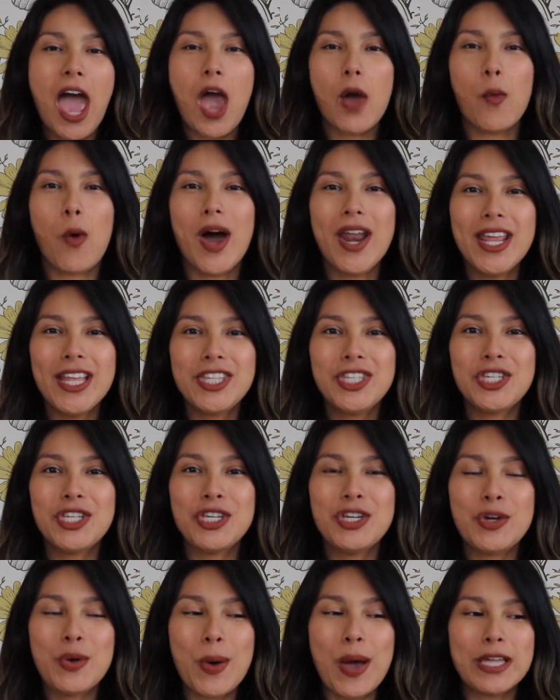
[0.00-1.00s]
I wanted
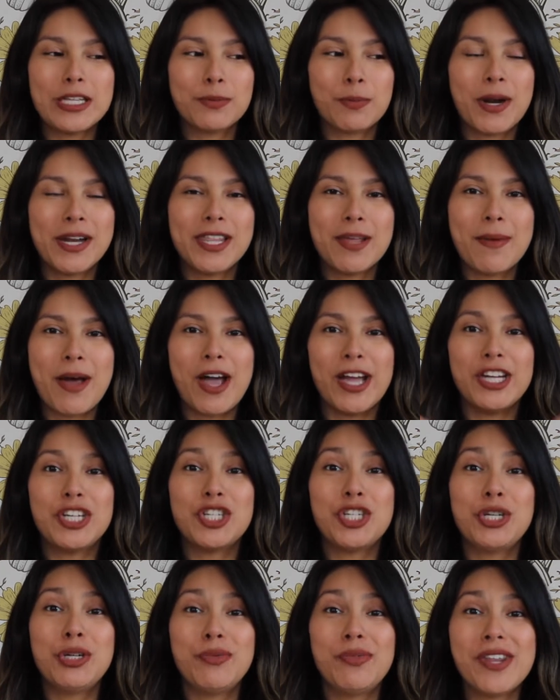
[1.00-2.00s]
to spread them out
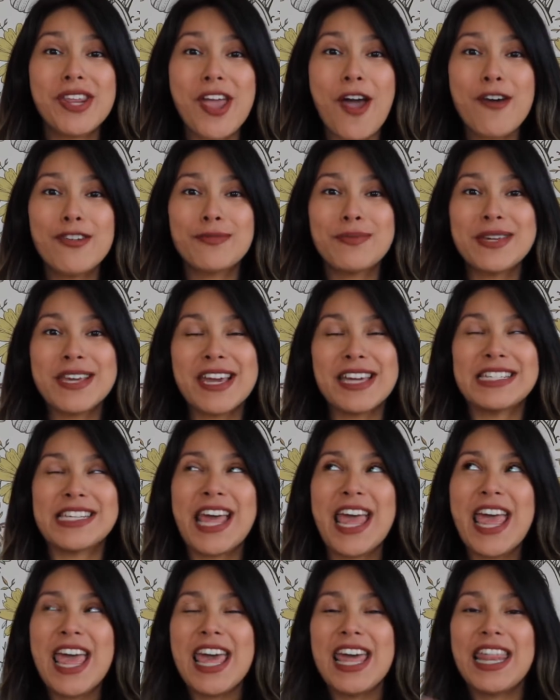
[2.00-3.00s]
in two videos
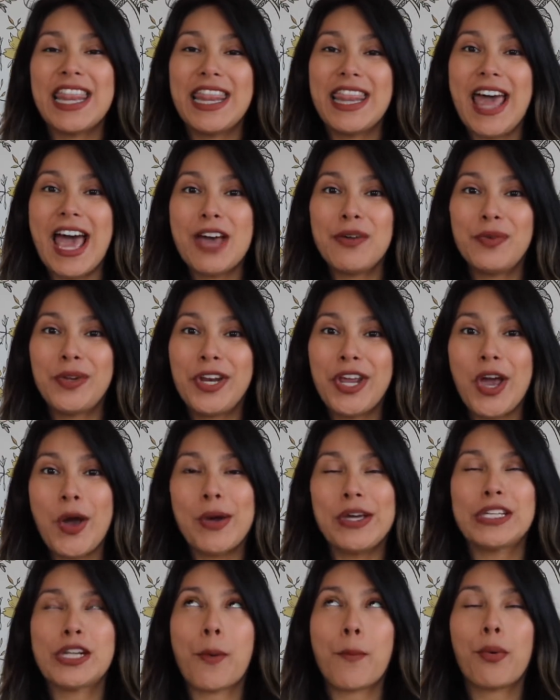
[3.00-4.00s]
because that
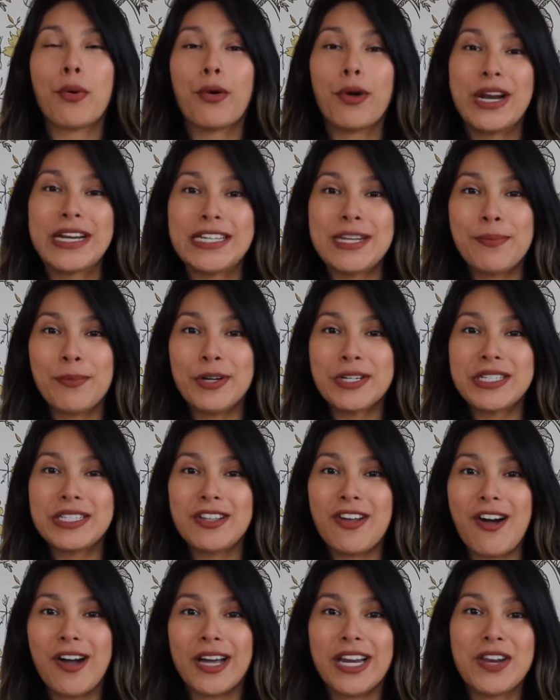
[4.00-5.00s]
video is
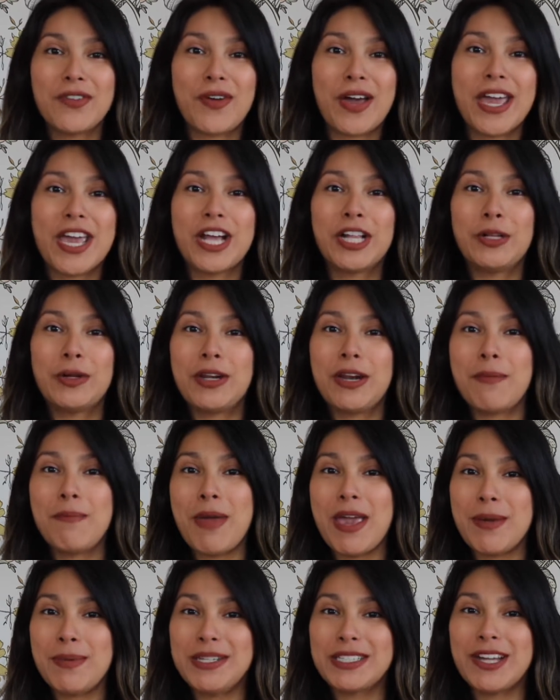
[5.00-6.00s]
pretty long, and if I included
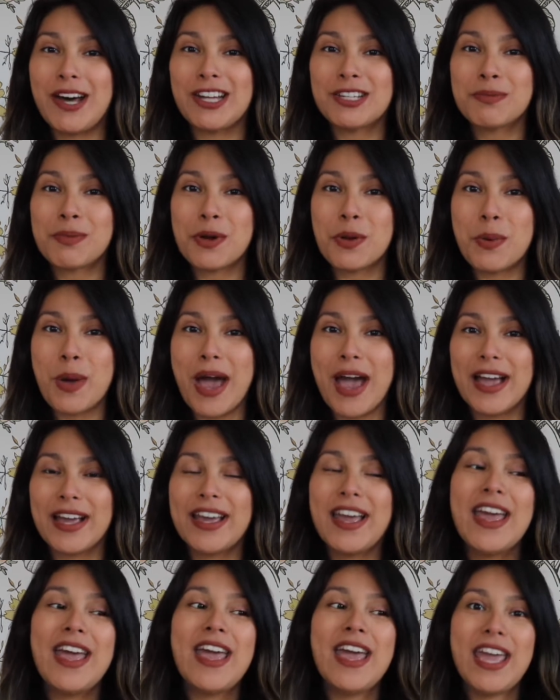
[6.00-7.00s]
baby's hospital
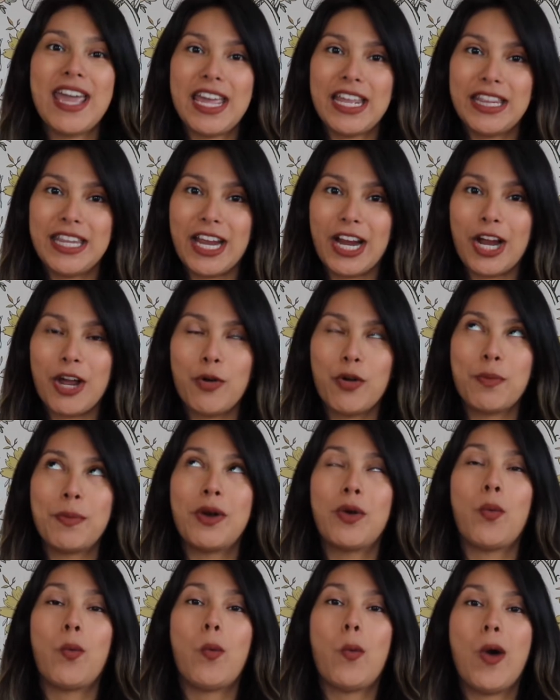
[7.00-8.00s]
bag in there, it would
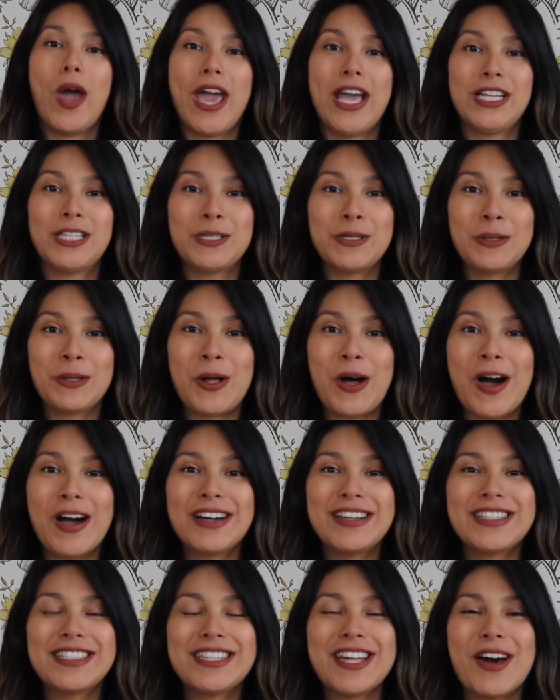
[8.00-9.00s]
have been way too
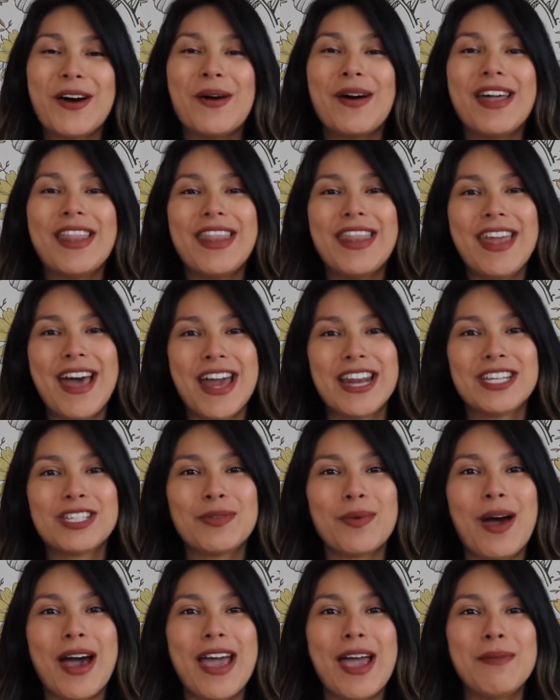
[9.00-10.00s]
long. So that
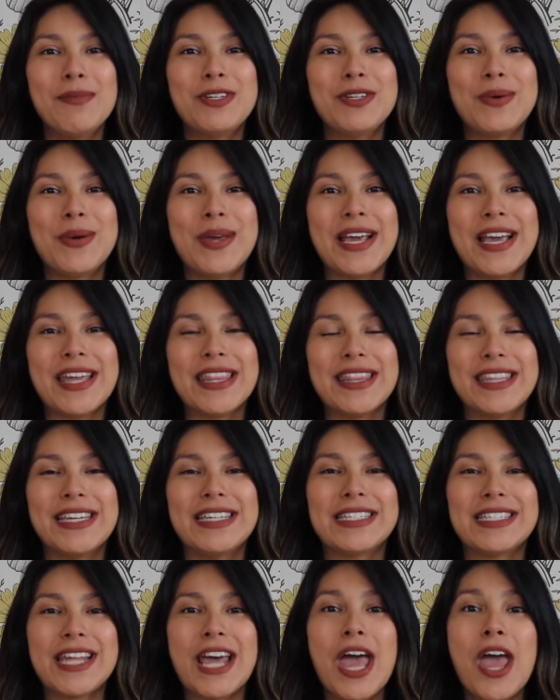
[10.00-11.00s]
is why I'm doing
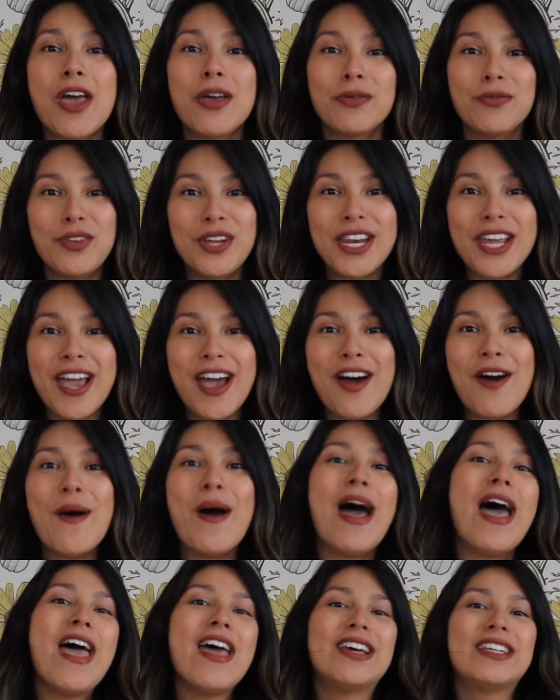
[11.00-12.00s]
this video.